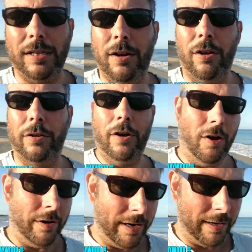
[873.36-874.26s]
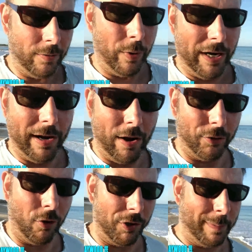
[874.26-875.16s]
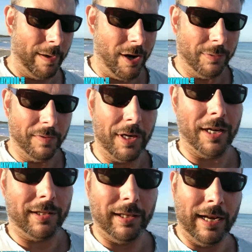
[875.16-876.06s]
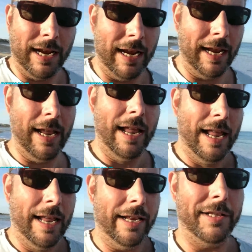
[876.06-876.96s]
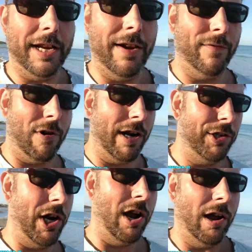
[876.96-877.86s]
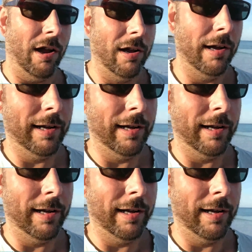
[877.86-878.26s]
listening on Weird Entrepreneurs with Justin and Diva and Gia.